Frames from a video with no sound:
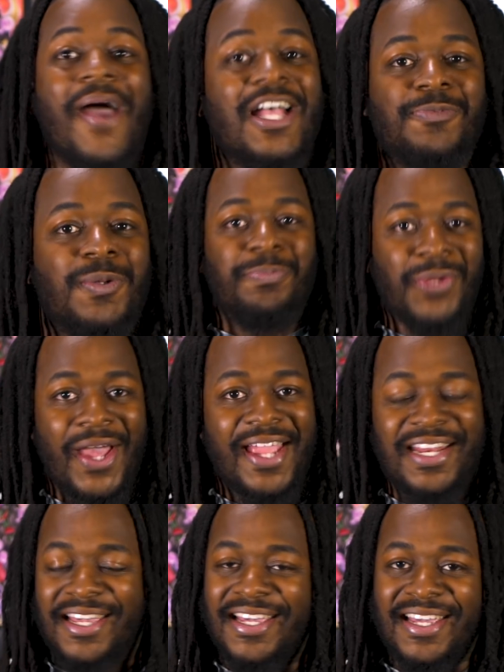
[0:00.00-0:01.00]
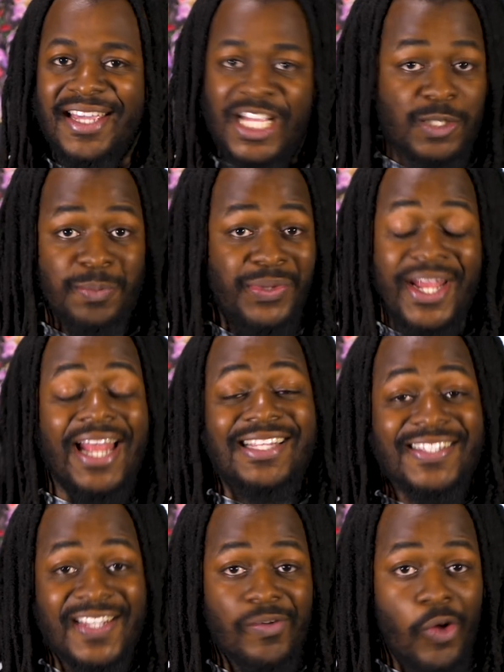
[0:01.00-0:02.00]
has played, it's been played
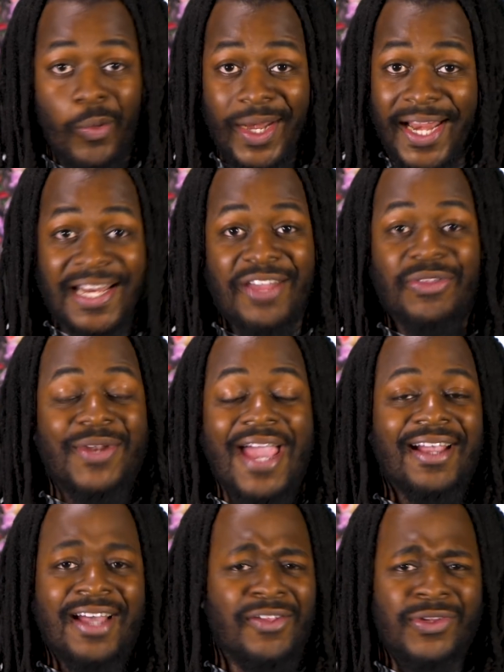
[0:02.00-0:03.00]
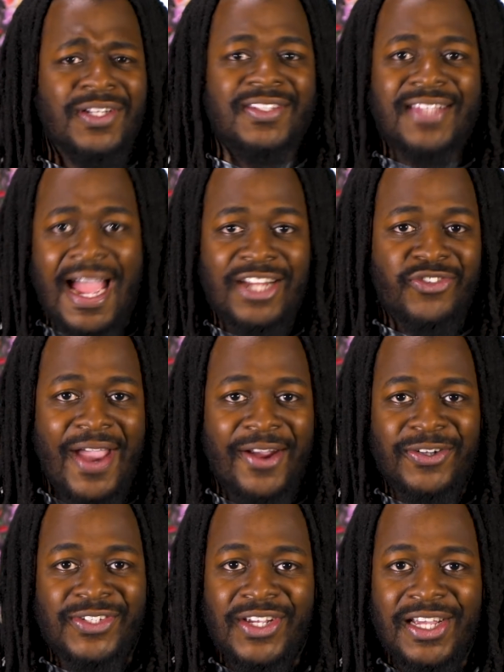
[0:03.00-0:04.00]
at 0 in any other deck other than
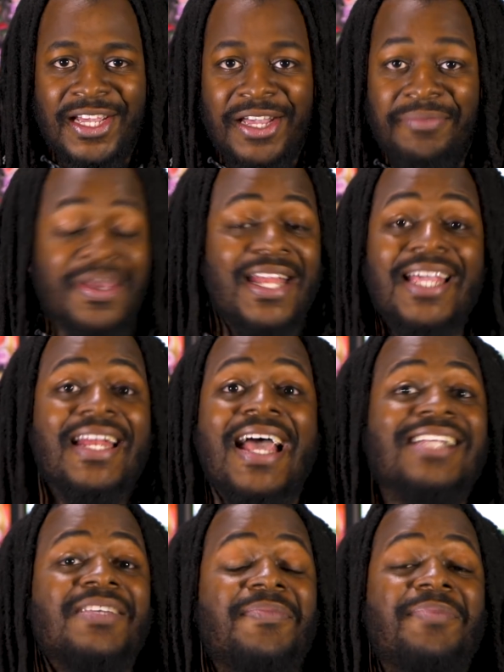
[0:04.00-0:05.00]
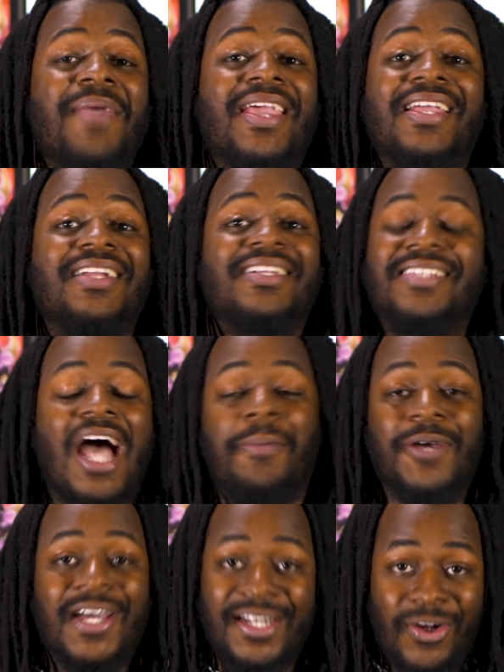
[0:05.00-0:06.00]
Skystrikers, meaning it hasn't been making the
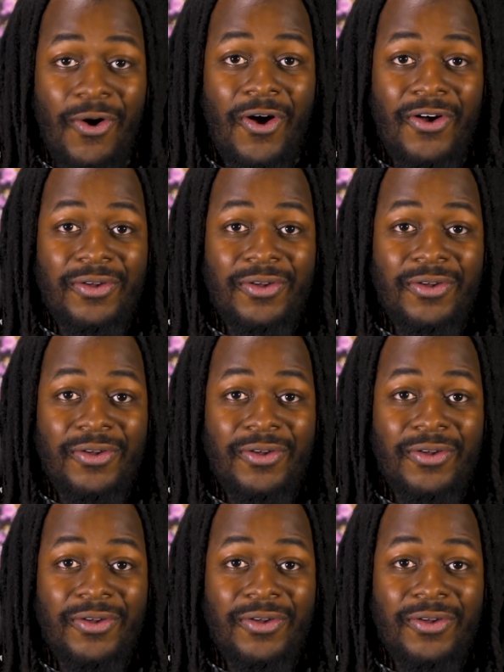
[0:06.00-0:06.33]
top cut at all.